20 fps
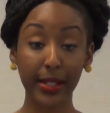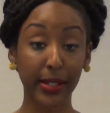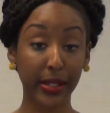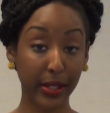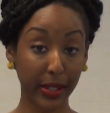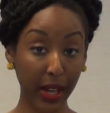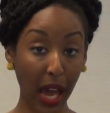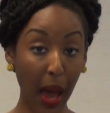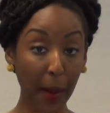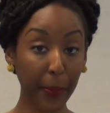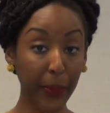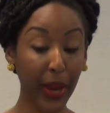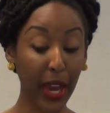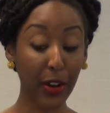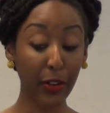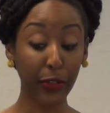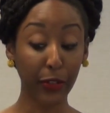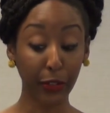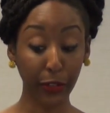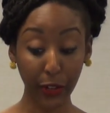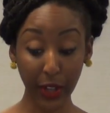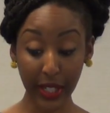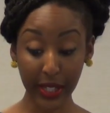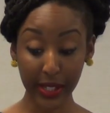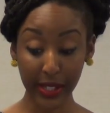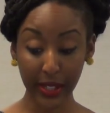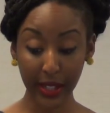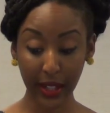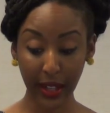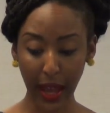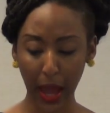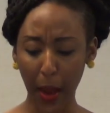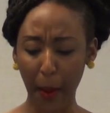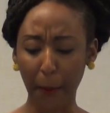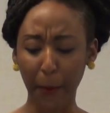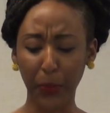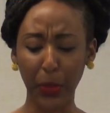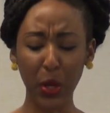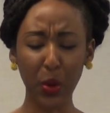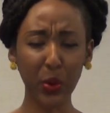stop and frisk
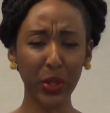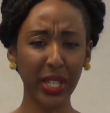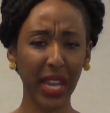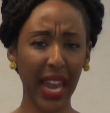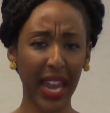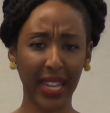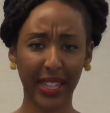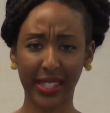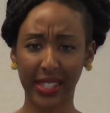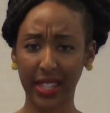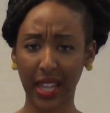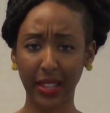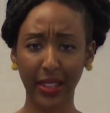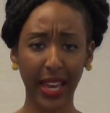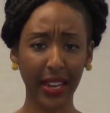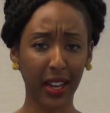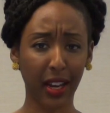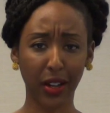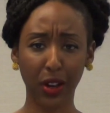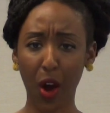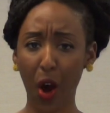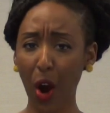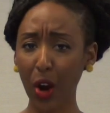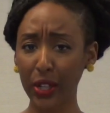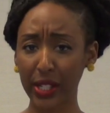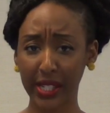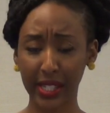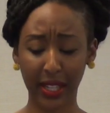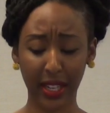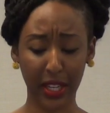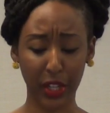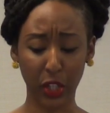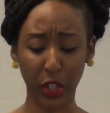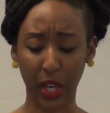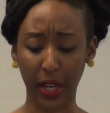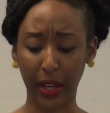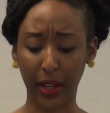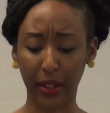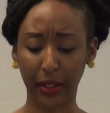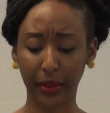mutates like a
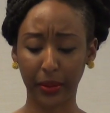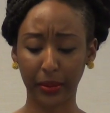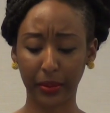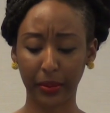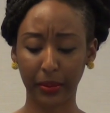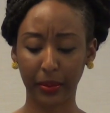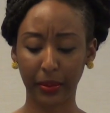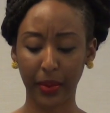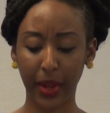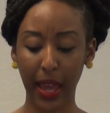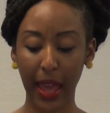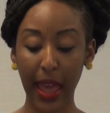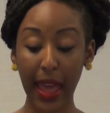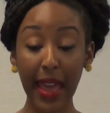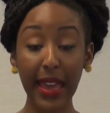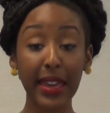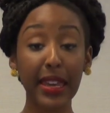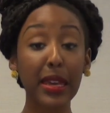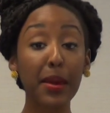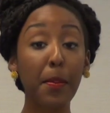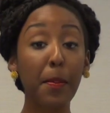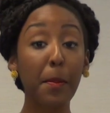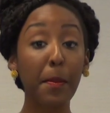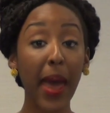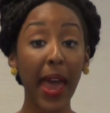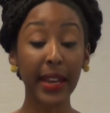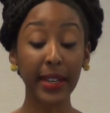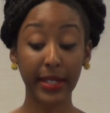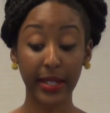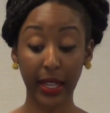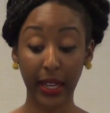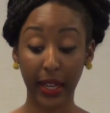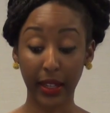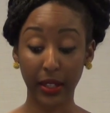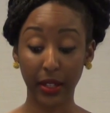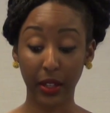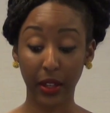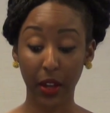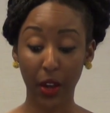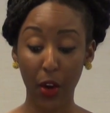carcinogen. He meant
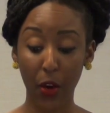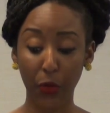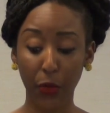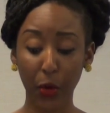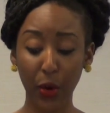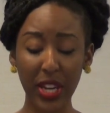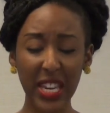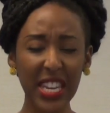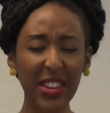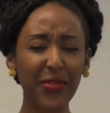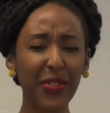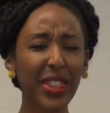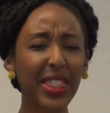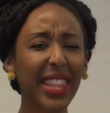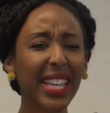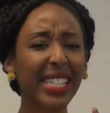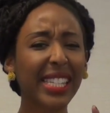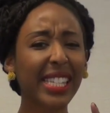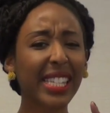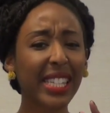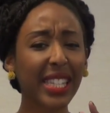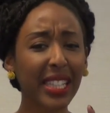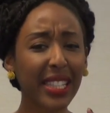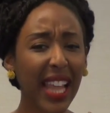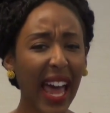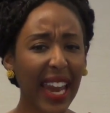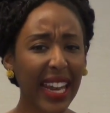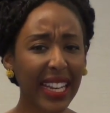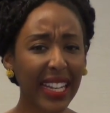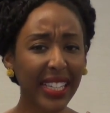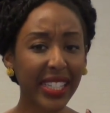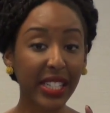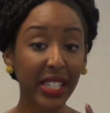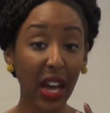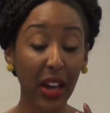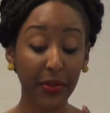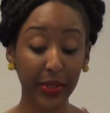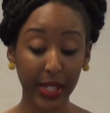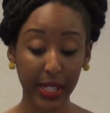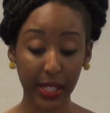it for even the
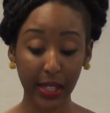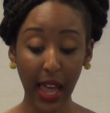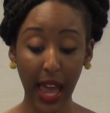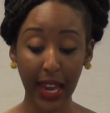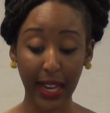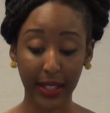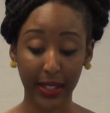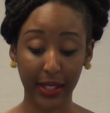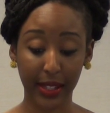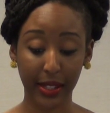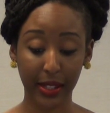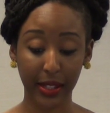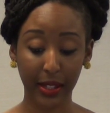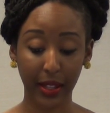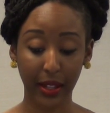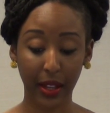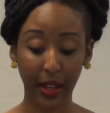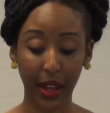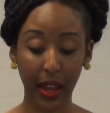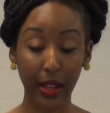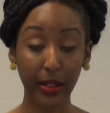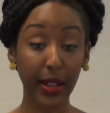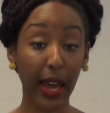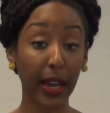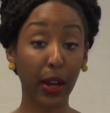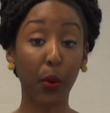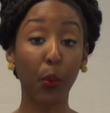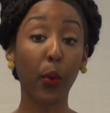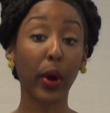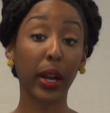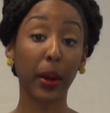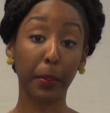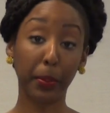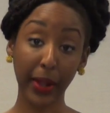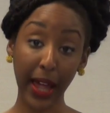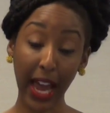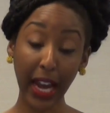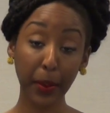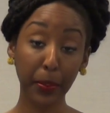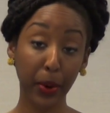slightest of slights, like when a
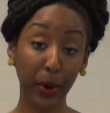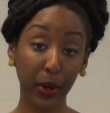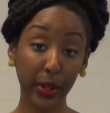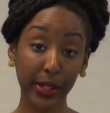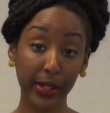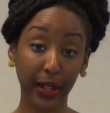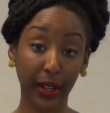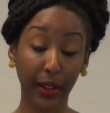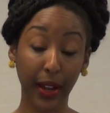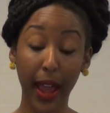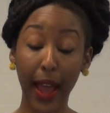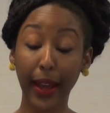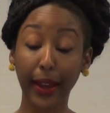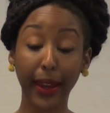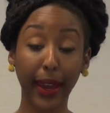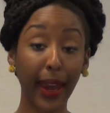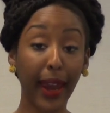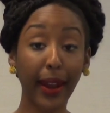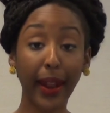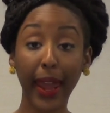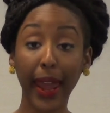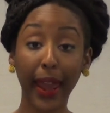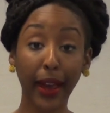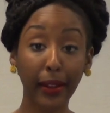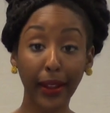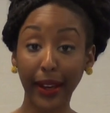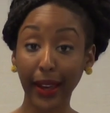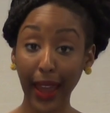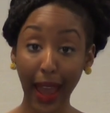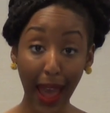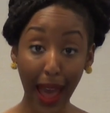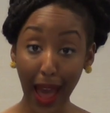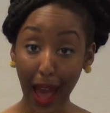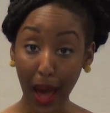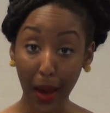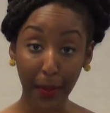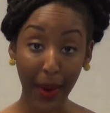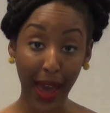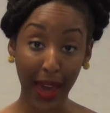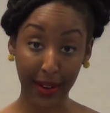black person can't hail a
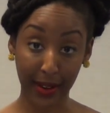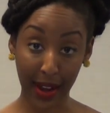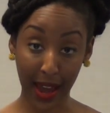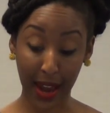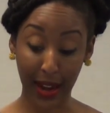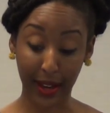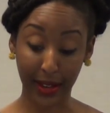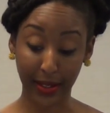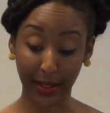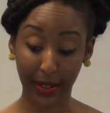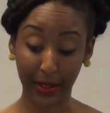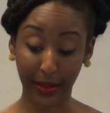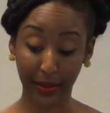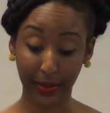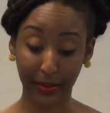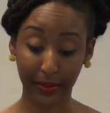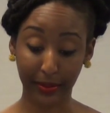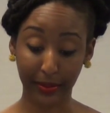cab at night.